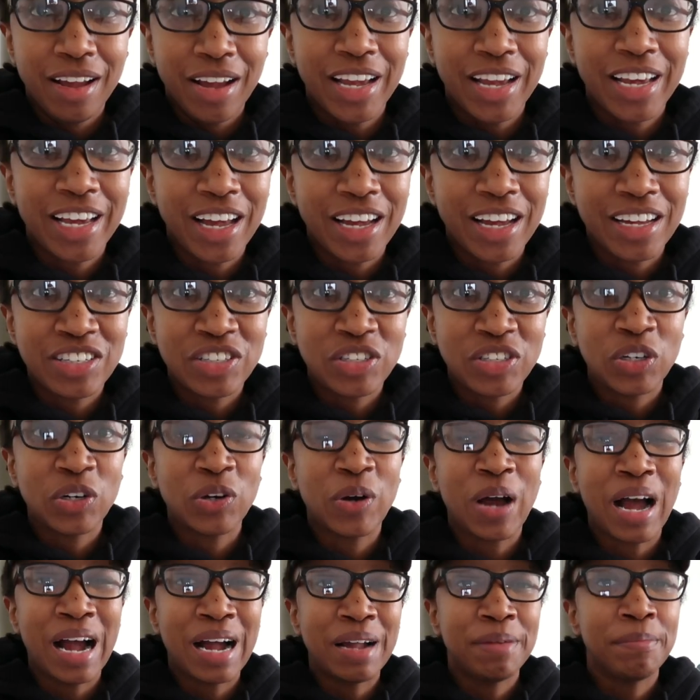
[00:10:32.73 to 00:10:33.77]
Hey guys, so
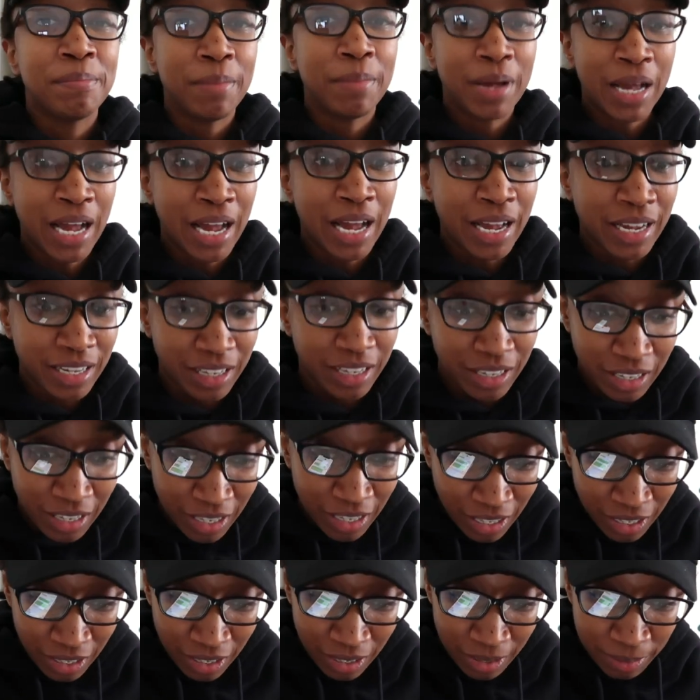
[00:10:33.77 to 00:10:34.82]
I'm back.
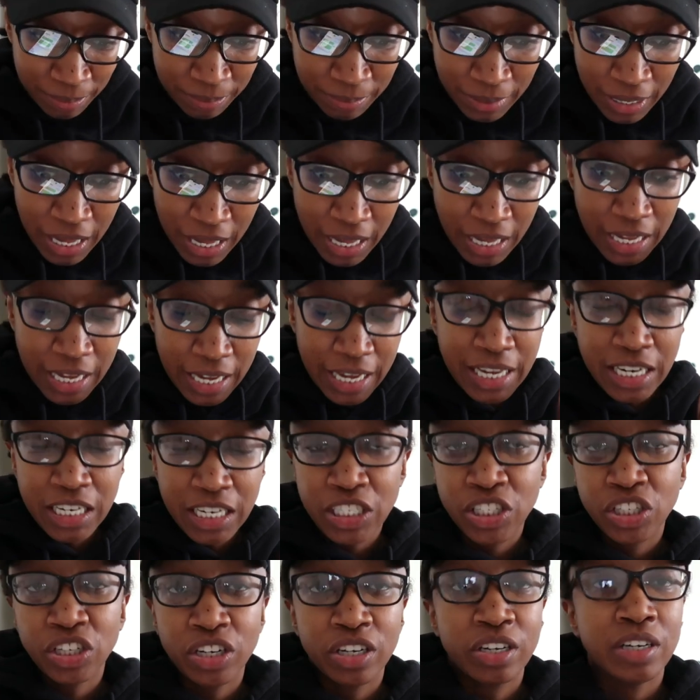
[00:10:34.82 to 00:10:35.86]
It
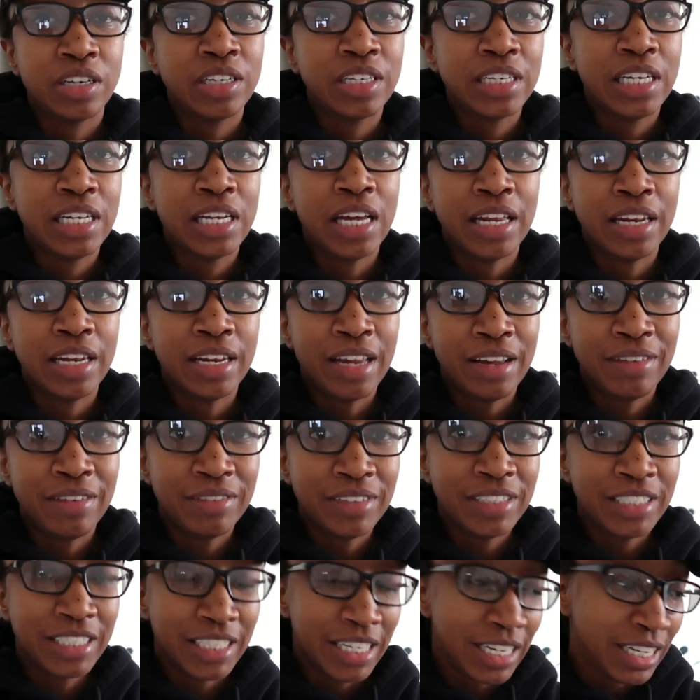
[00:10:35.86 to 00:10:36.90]
is currently
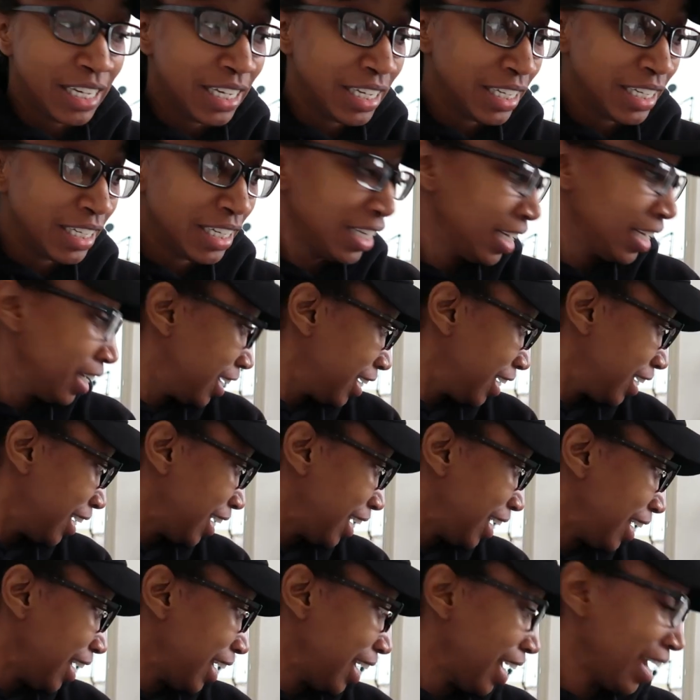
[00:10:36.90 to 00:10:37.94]
11:10,
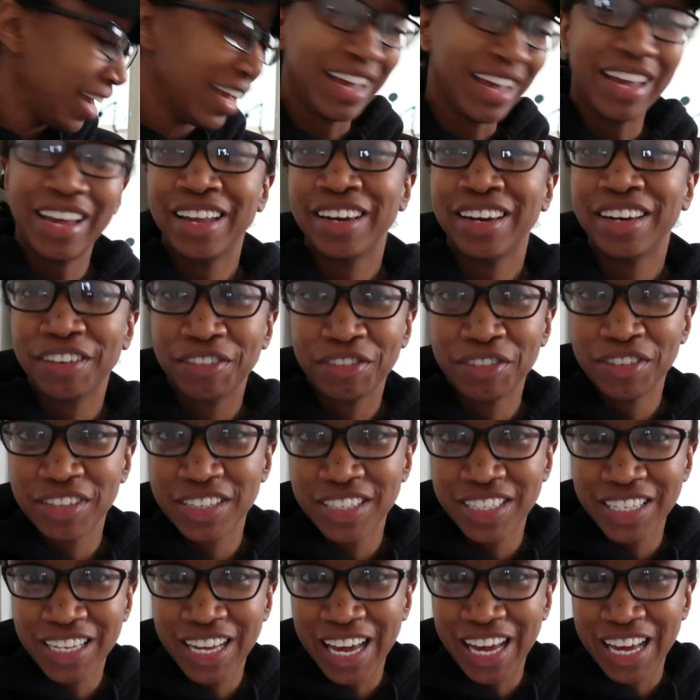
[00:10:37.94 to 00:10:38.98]
and if you
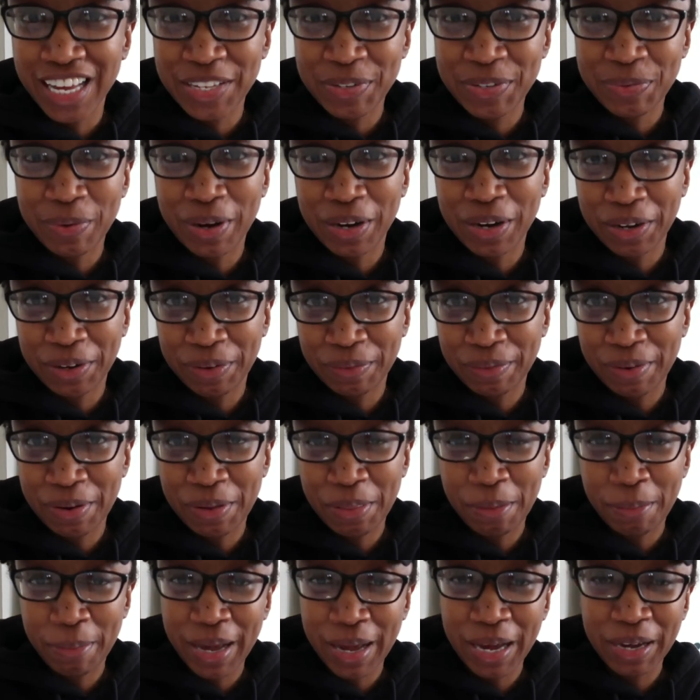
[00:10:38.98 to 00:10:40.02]
see Ace walking
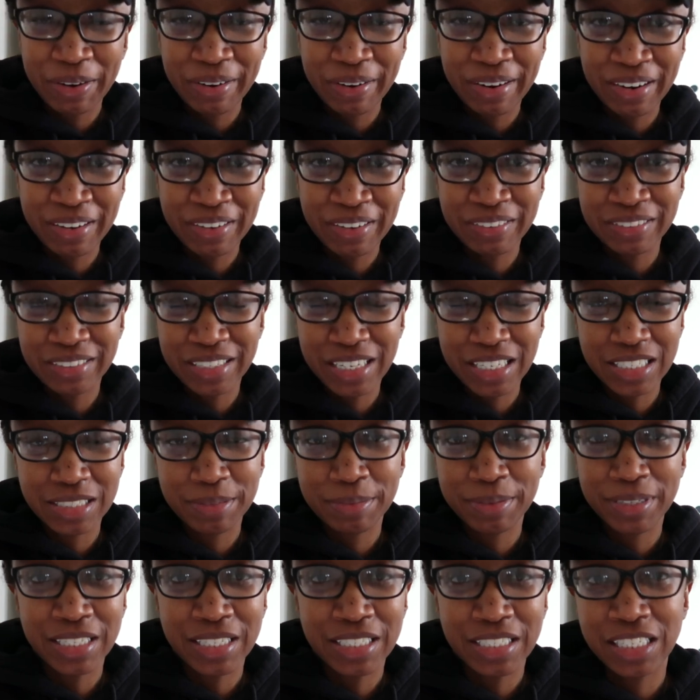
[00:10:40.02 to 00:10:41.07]
around the background, that's
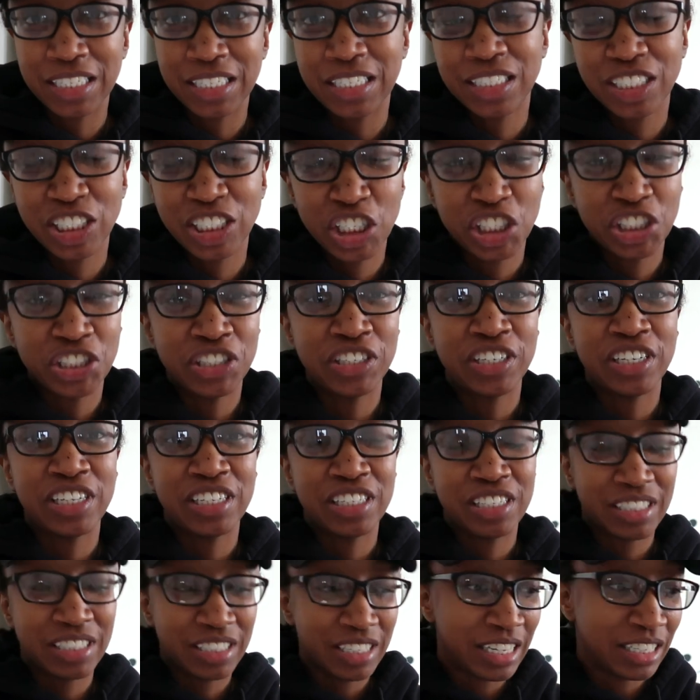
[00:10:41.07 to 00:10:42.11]
because he's
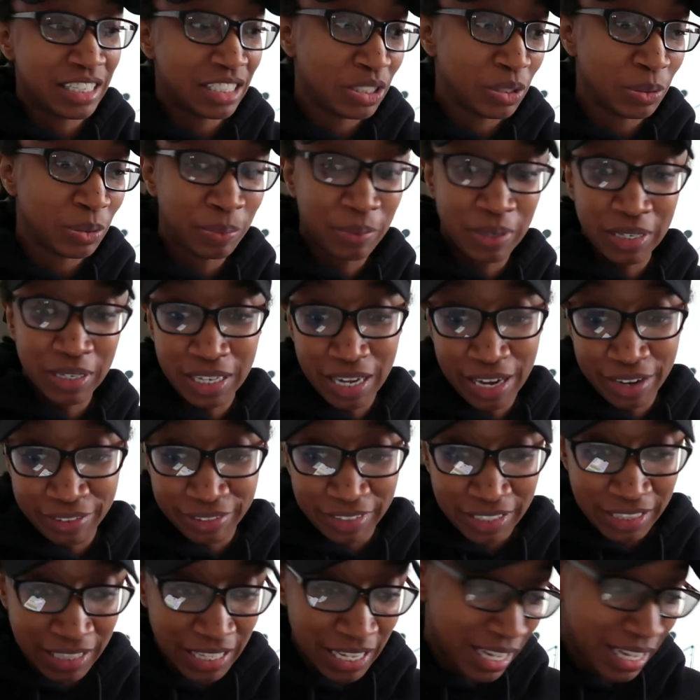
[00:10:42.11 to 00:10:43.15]
curious as to what
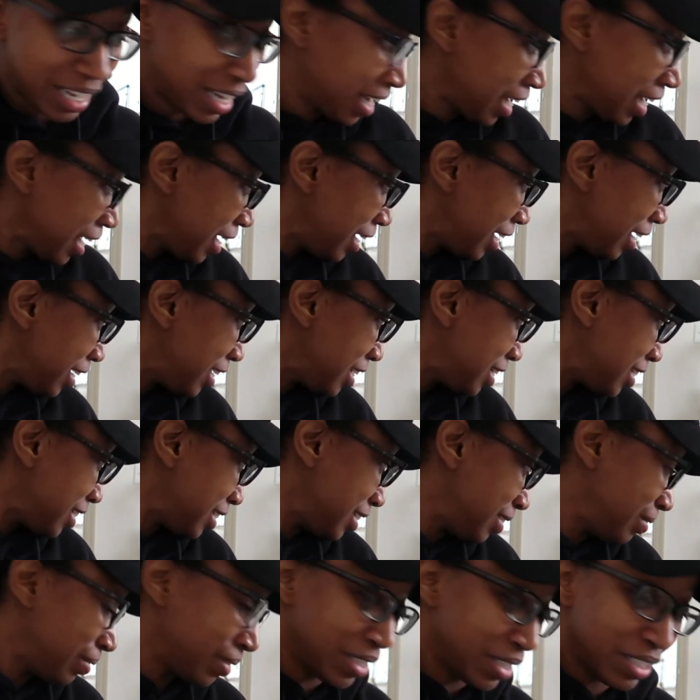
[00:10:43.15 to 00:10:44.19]
everything is
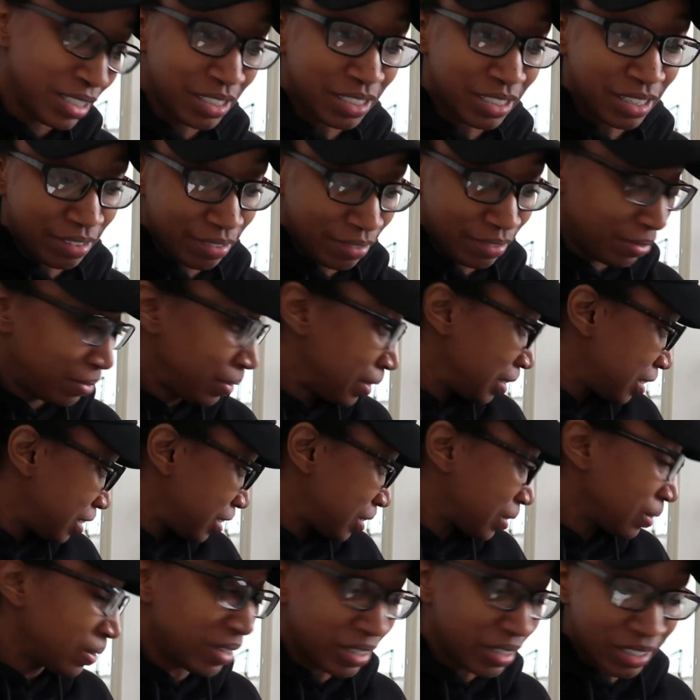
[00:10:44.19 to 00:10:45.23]
and what's
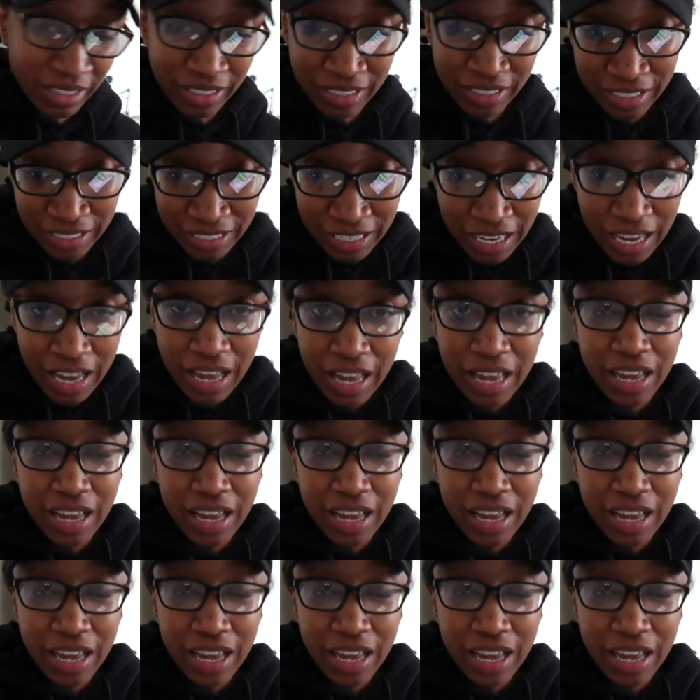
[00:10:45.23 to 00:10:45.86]
going on.